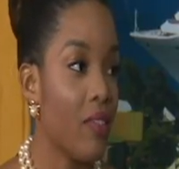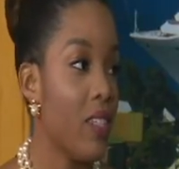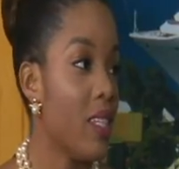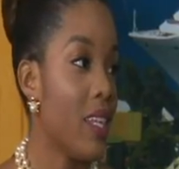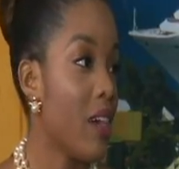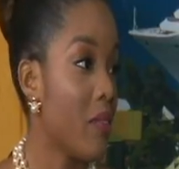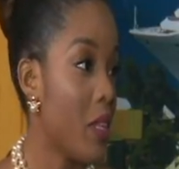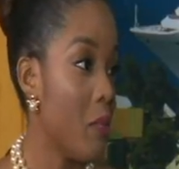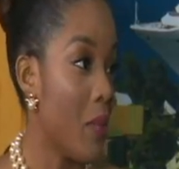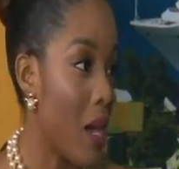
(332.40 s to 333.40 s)
didn't have
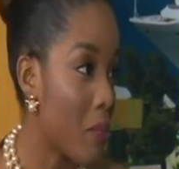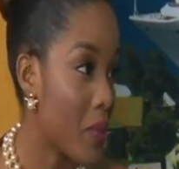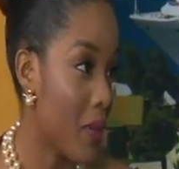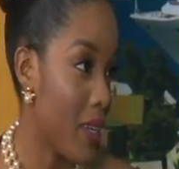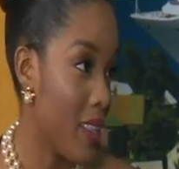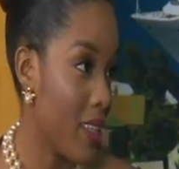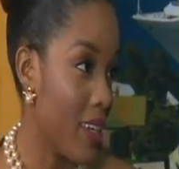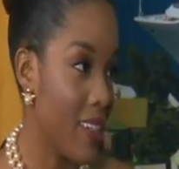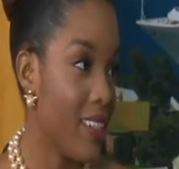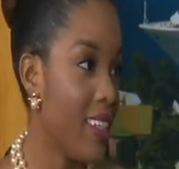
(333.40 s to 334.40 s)
any maps or anything
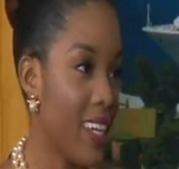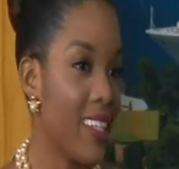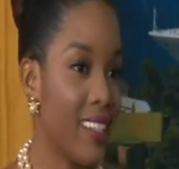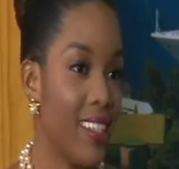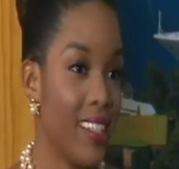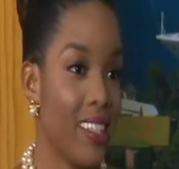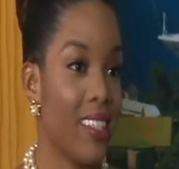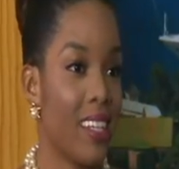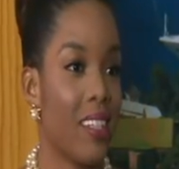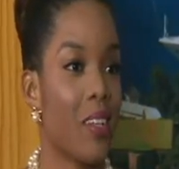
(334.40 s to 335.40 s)
and couldn't get to these cell
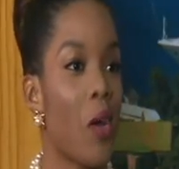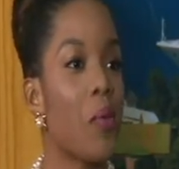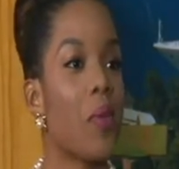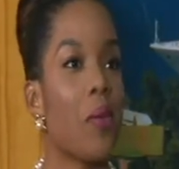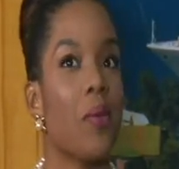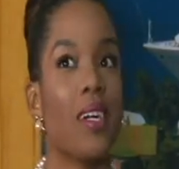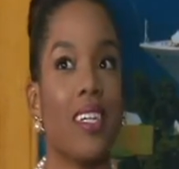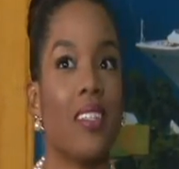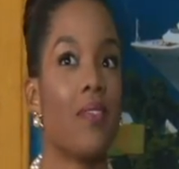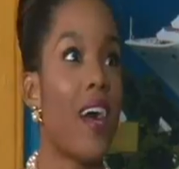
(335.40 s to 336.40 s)
sites, how would your
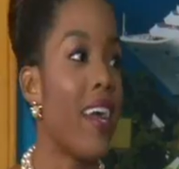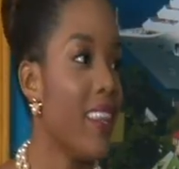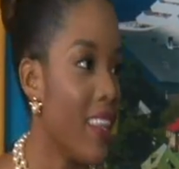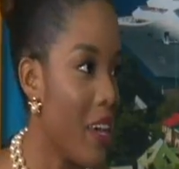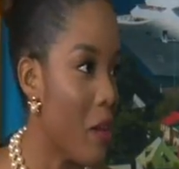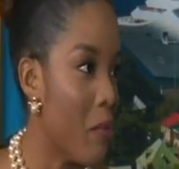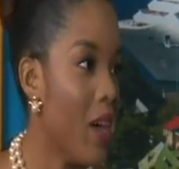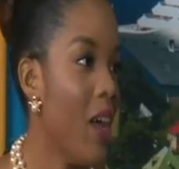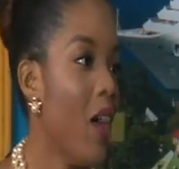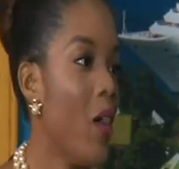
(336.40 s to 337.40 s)
workers find them?
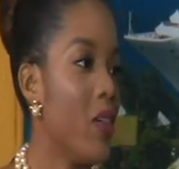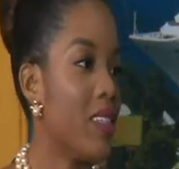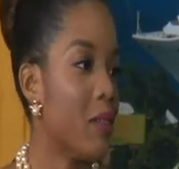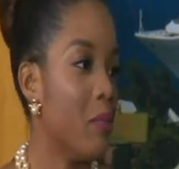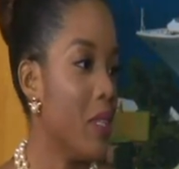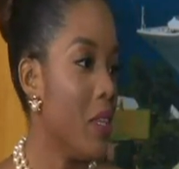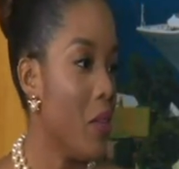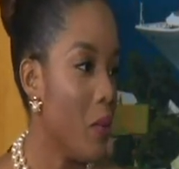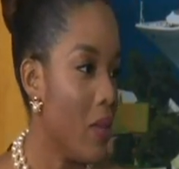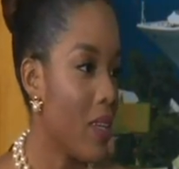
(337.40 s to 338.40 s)
Or somebody
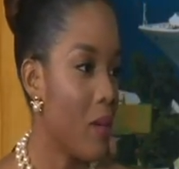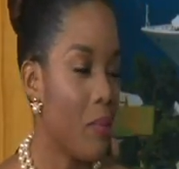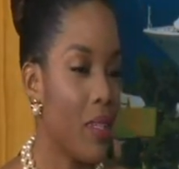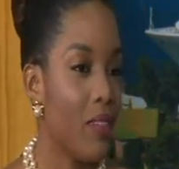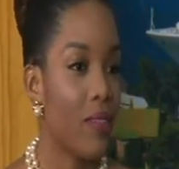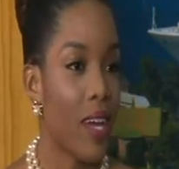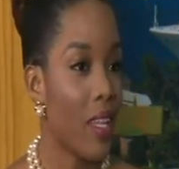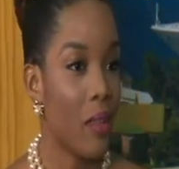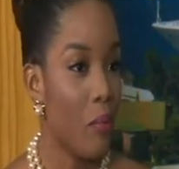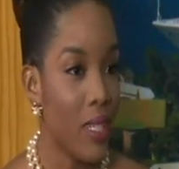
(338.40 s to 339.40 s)
new in the company
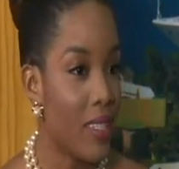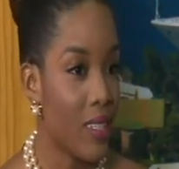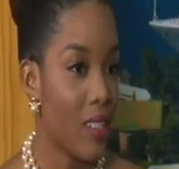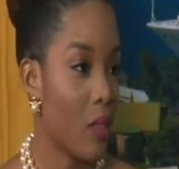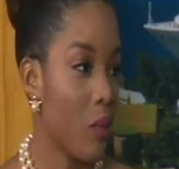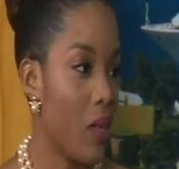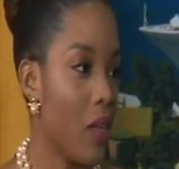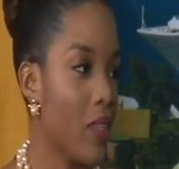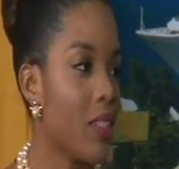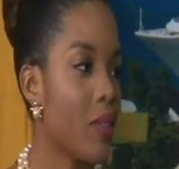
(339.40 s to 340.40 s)
find the meters and
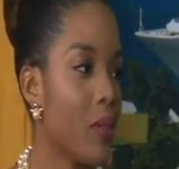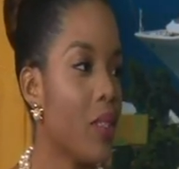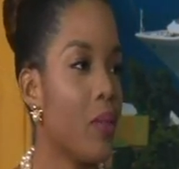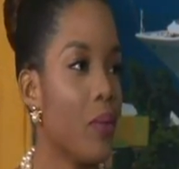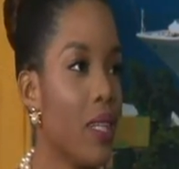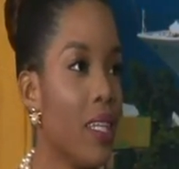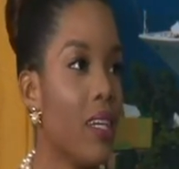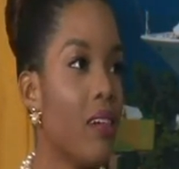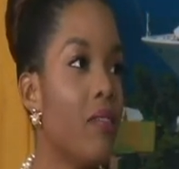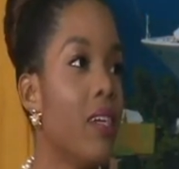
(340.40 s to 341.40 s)
whatnot? So it's really
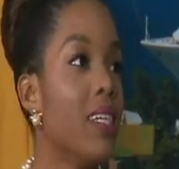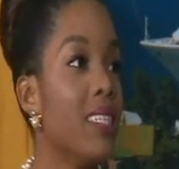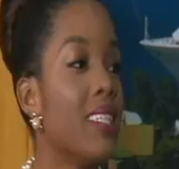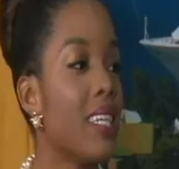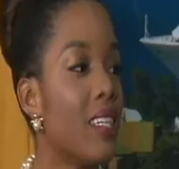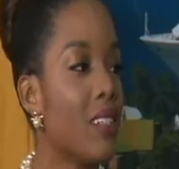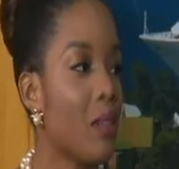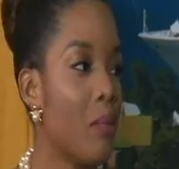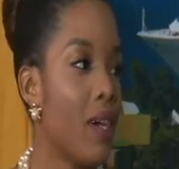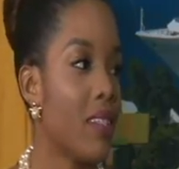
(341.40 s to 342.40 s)
a very
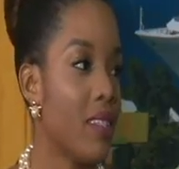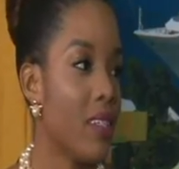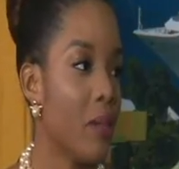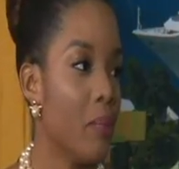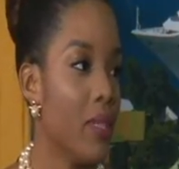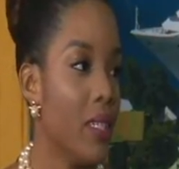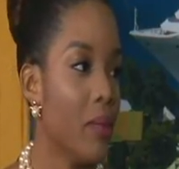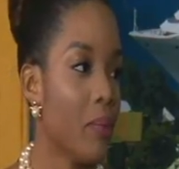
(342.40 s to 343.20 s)
essential part of the company.